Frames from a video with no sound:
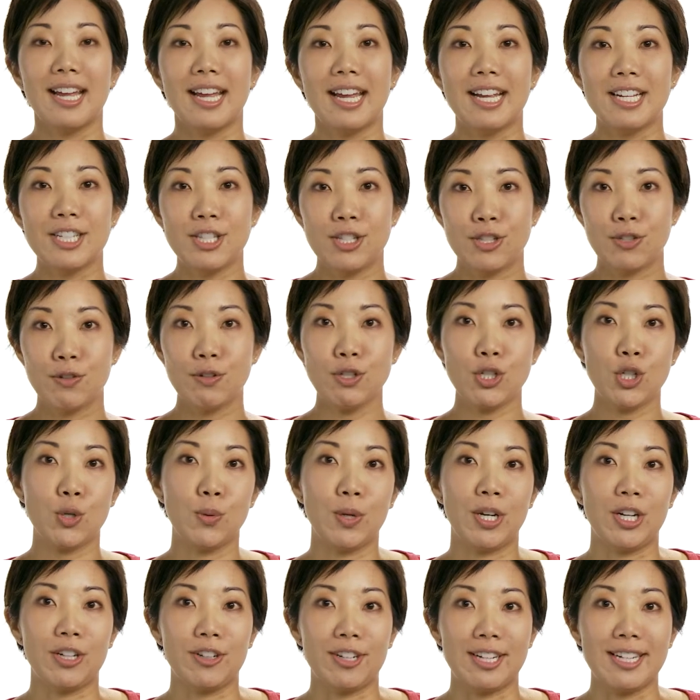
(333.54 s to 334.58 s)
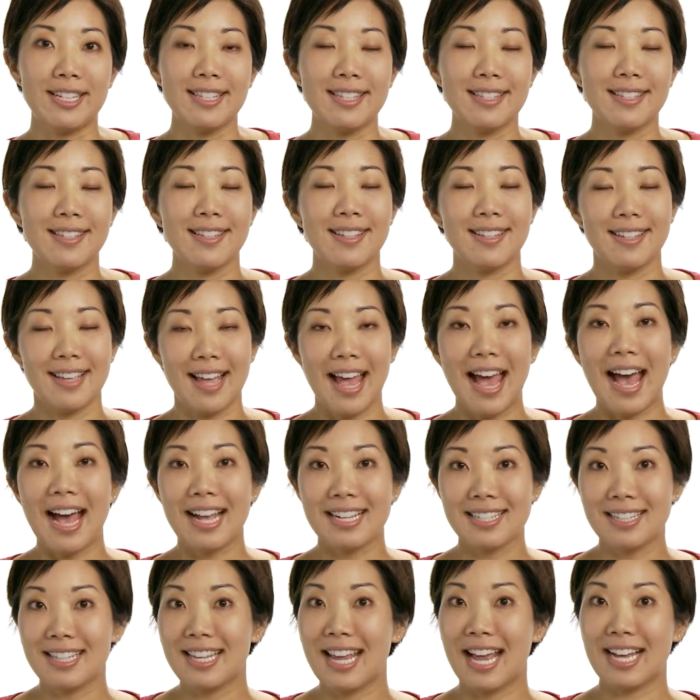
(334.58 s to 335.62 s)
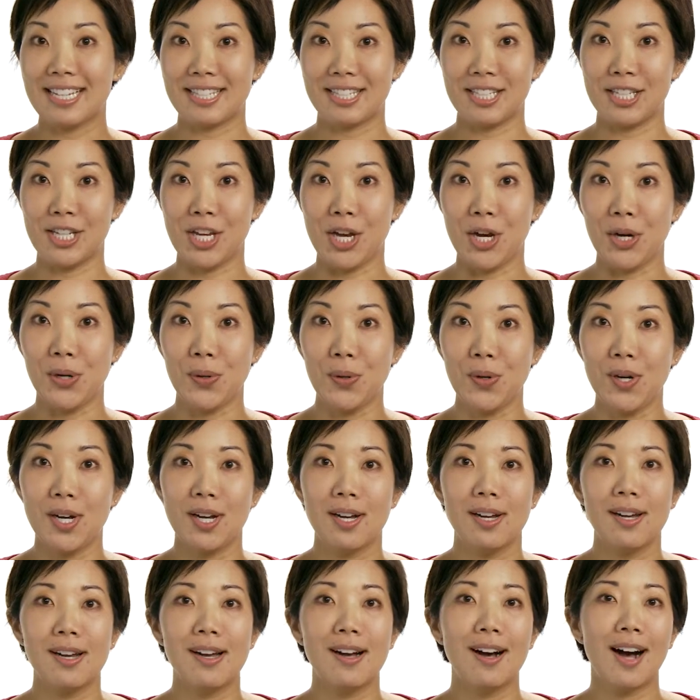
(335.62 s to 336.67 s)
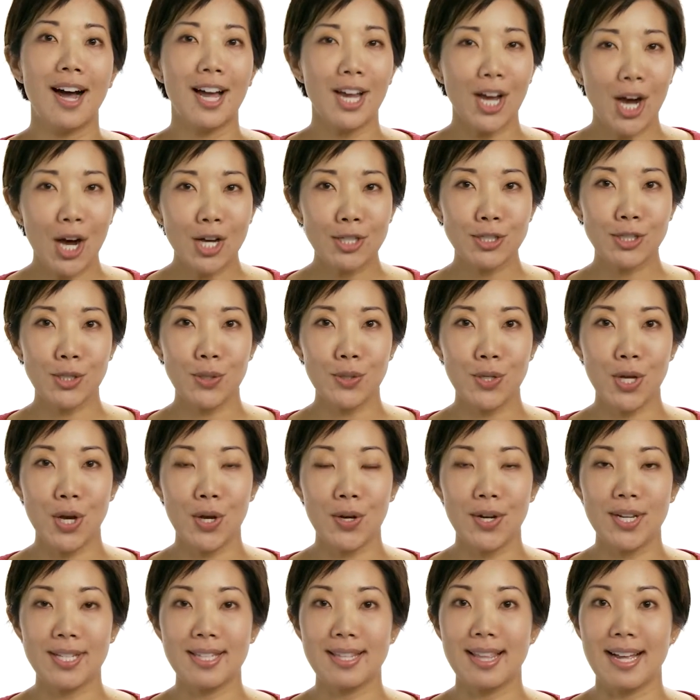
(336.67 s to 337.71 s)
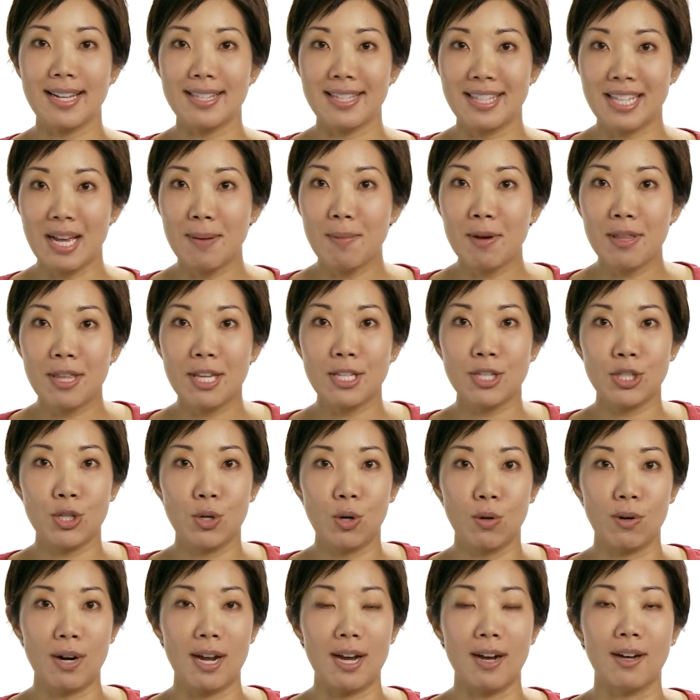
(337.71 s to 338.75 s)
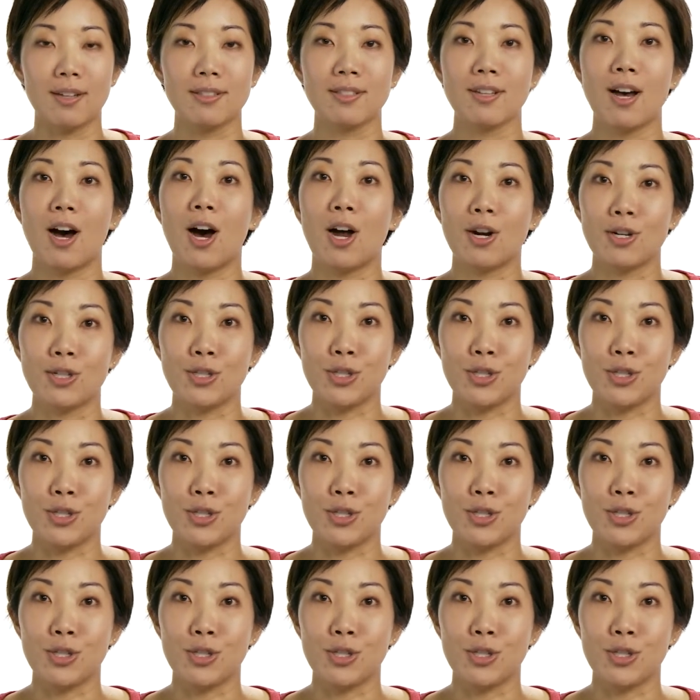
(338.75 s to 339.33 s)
In search queries, as the SEO, I also noticed that some of these URLs are